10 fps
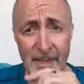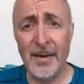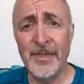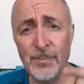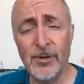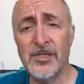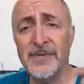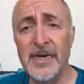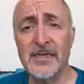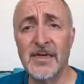I'm in the process of
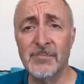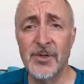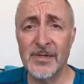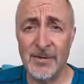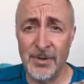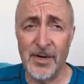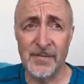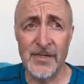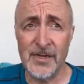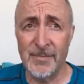editing a book that I'm part
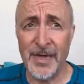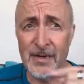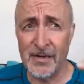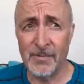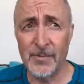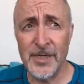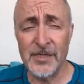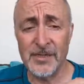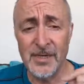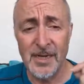of that's coming out in a couple of
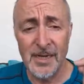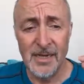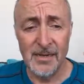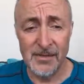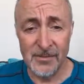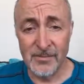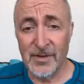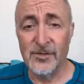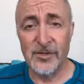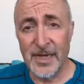weeks because
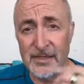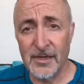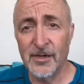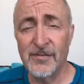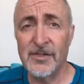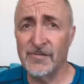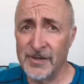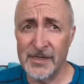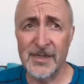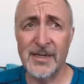I took the editing over to
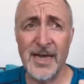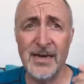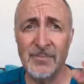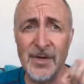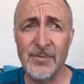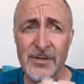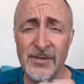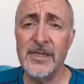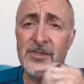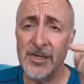fix it. And I'm re-
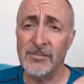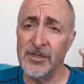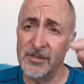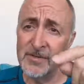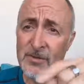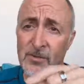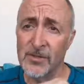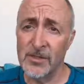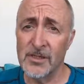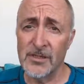reading the chapters of the different
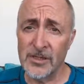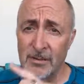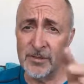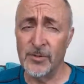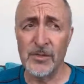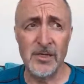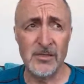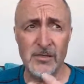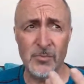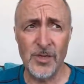authors. It's a chapter book.
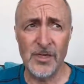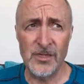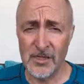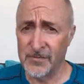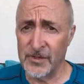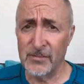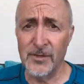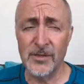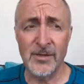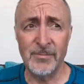There's 26 of us in the
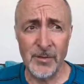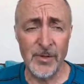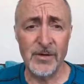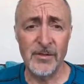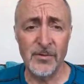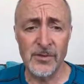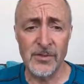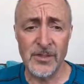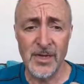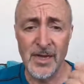book. I mean, one of the
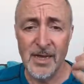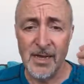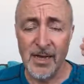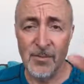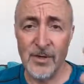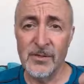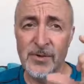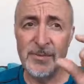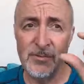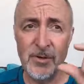authors. And one of the
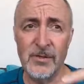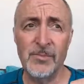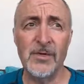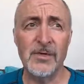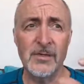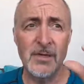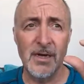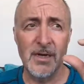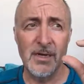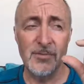women wrote the book,
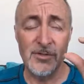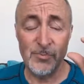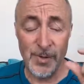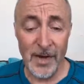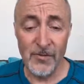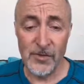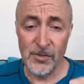which is powerful.